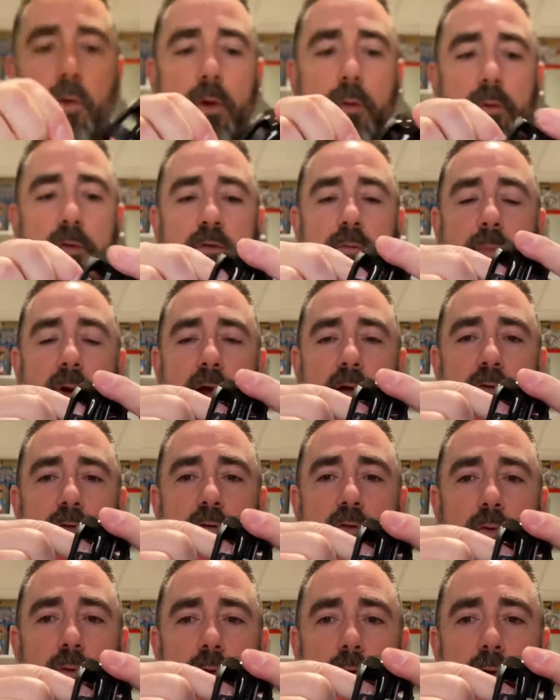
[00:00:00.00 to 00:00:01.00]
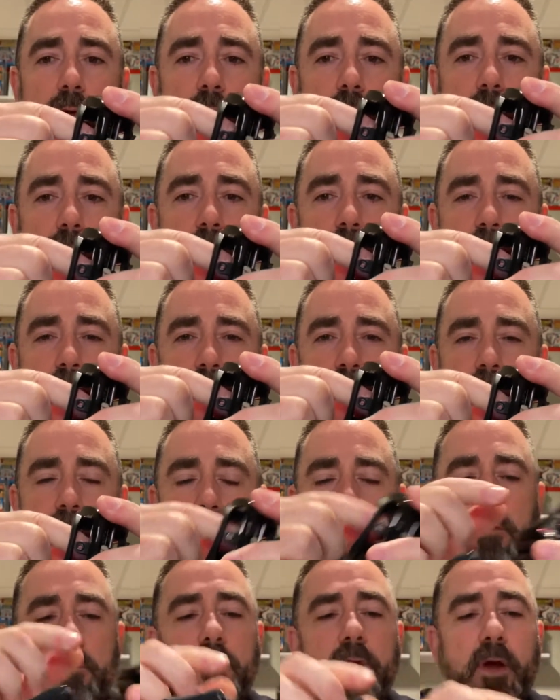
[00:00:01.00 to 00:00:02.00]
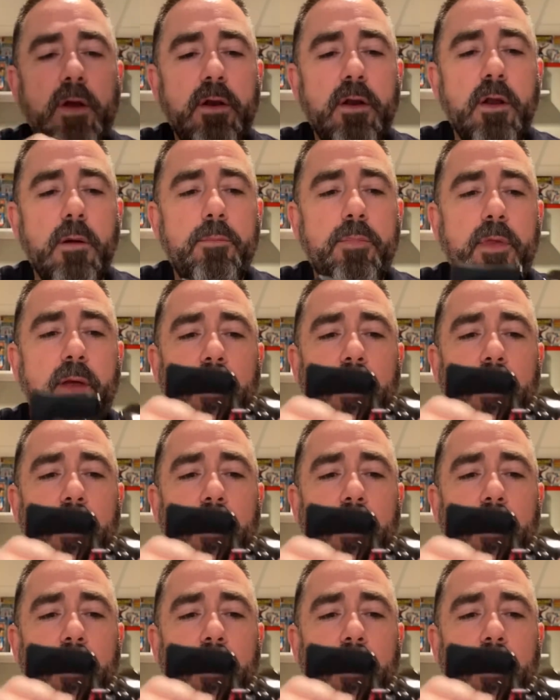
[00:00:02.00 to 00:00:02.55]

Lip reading: response to it. Tighten up that,